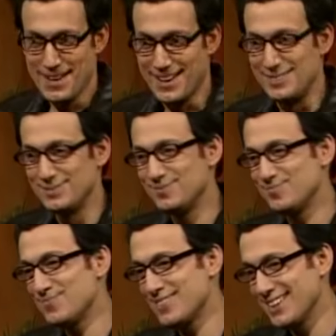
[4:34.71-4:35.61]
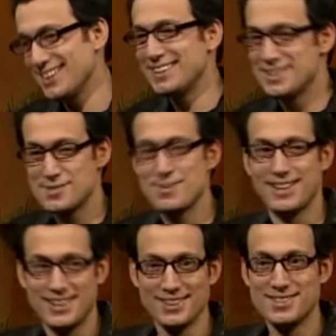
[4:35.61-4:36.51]
Um, is
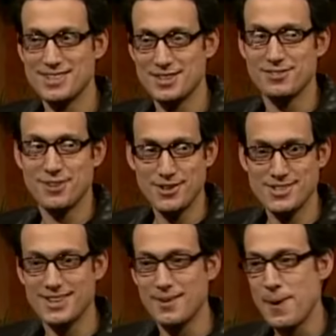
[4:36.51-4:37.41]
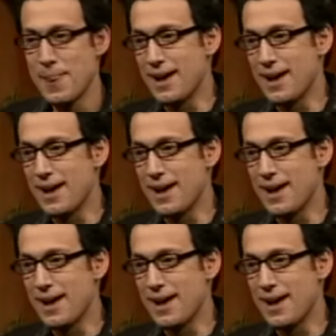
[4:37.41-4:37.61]
my Achilles heel focusing?